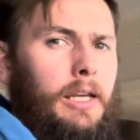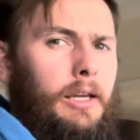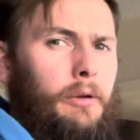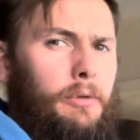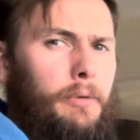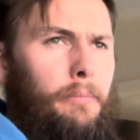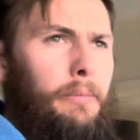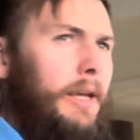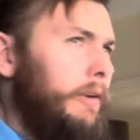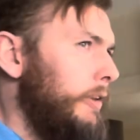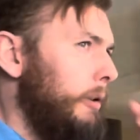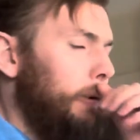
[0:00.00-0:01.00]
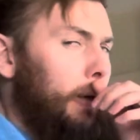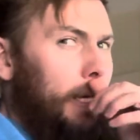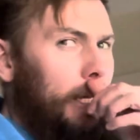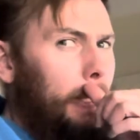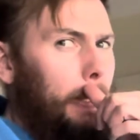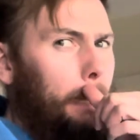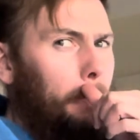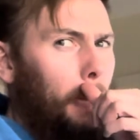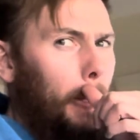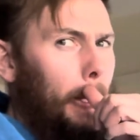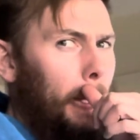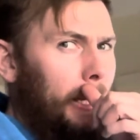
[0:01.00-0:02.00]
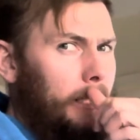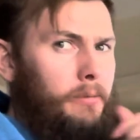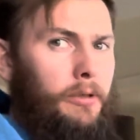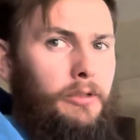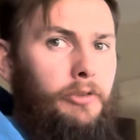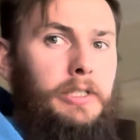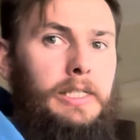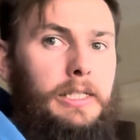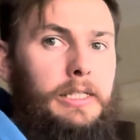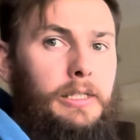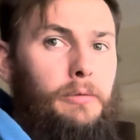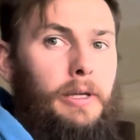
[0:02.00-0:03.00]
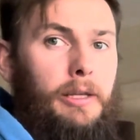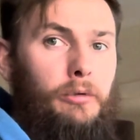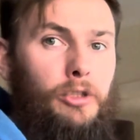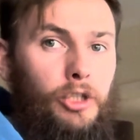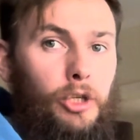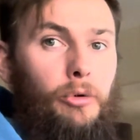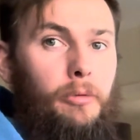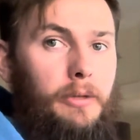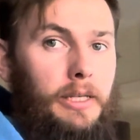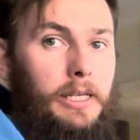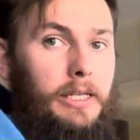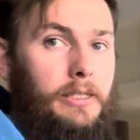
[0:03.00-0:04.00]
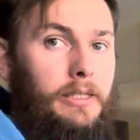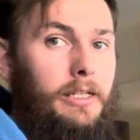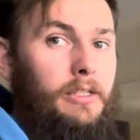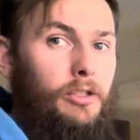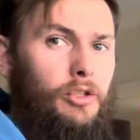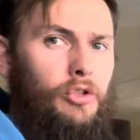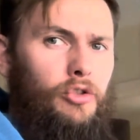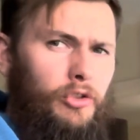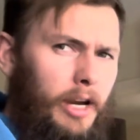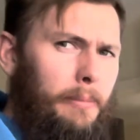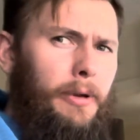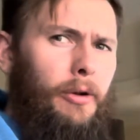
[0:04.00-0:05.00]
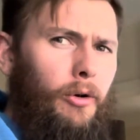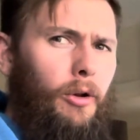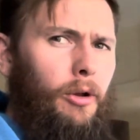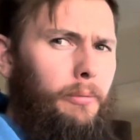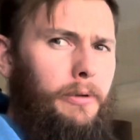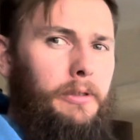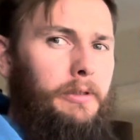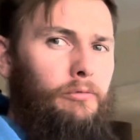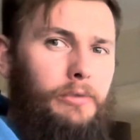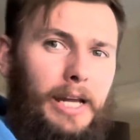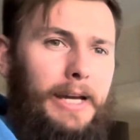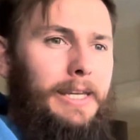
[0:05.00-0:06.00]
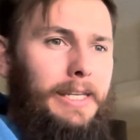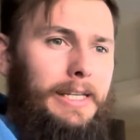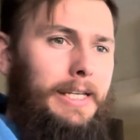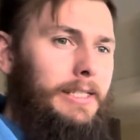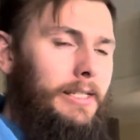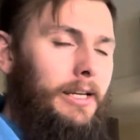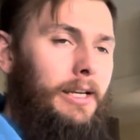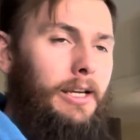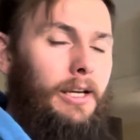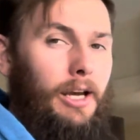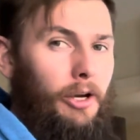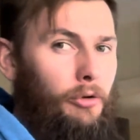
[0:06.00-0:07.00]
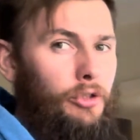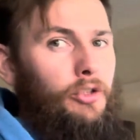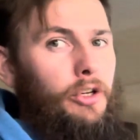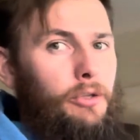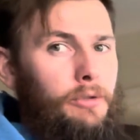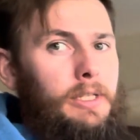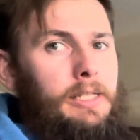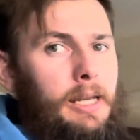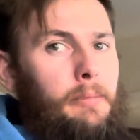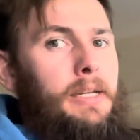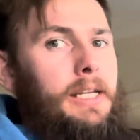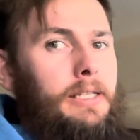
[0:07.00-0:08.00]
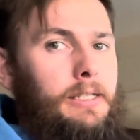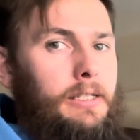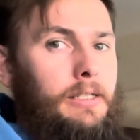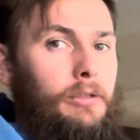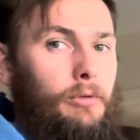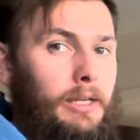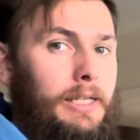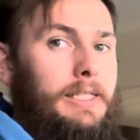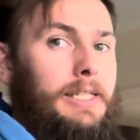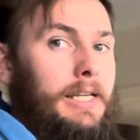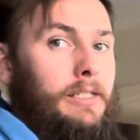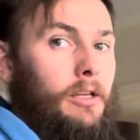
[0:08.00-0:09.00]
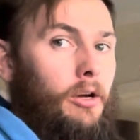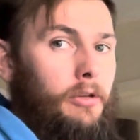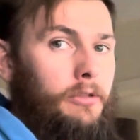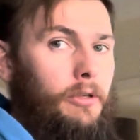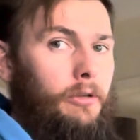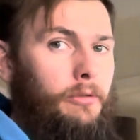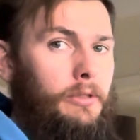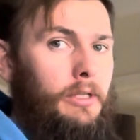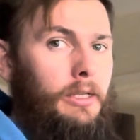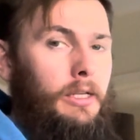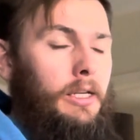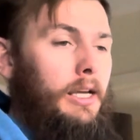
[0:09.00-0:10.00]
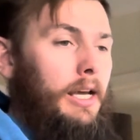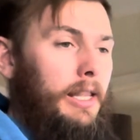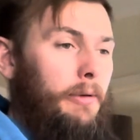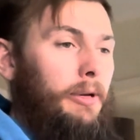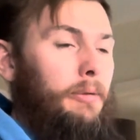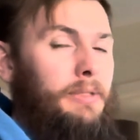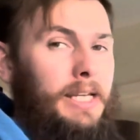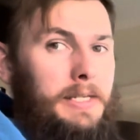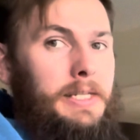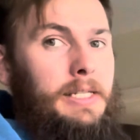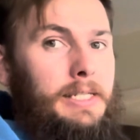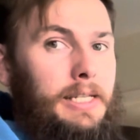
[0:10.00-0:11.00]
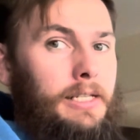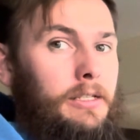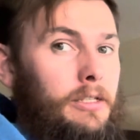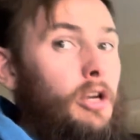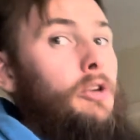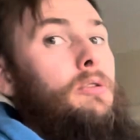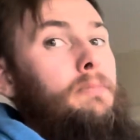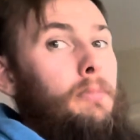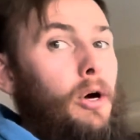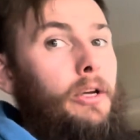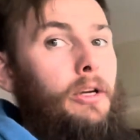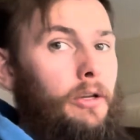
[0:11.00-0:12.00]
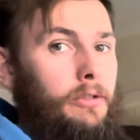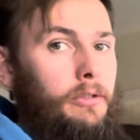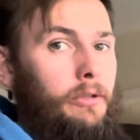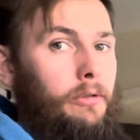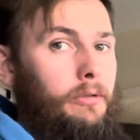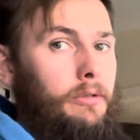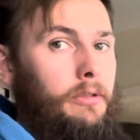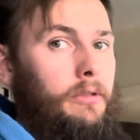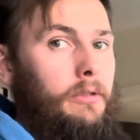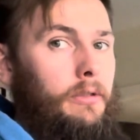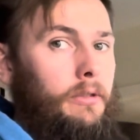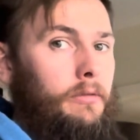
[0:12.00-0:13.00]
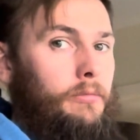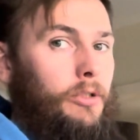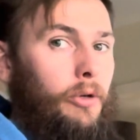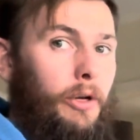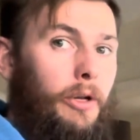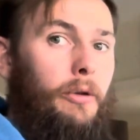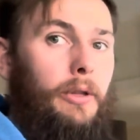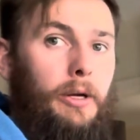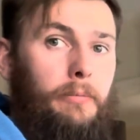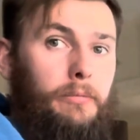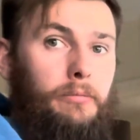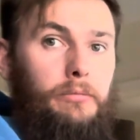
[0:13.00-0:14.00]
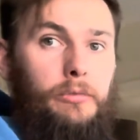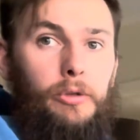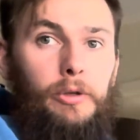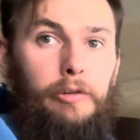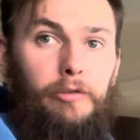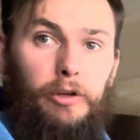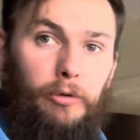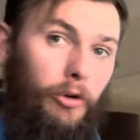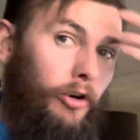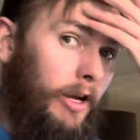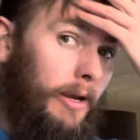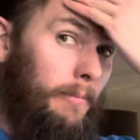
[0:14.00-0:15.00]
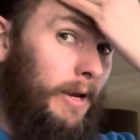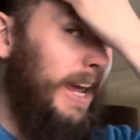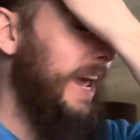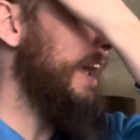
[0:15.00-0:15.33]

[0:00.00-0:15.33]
It was a big thing with like Xbox 360s where they would chew up the disc and scrape it all up and knacker your disc. I always try and use the same disc to at least test the consoles, and then when I'm testing discs I use my consoles so I know that I'm doing everything alright. And my hair